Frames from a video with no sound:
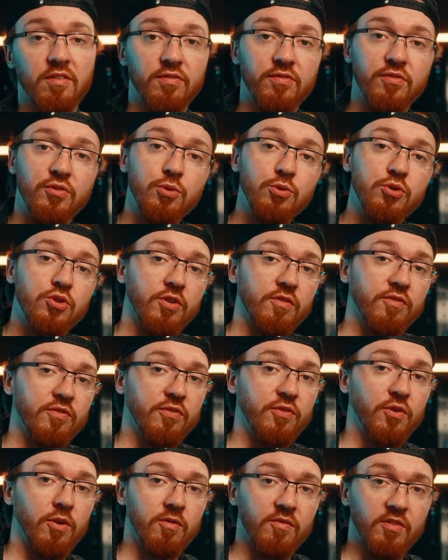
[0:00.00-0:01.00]
future
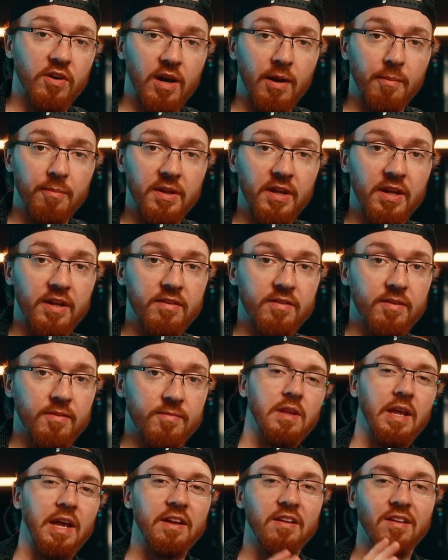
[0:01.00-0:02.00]
firmware update.
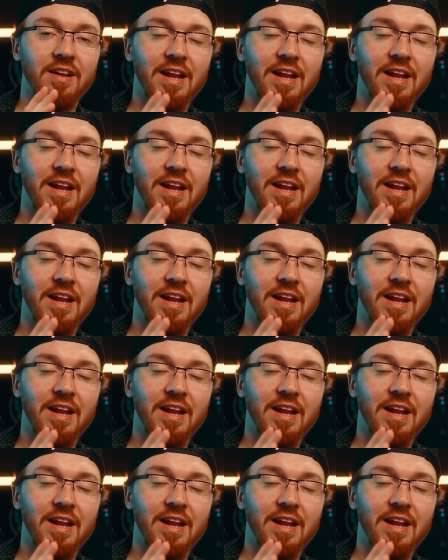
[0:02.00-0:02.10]
And the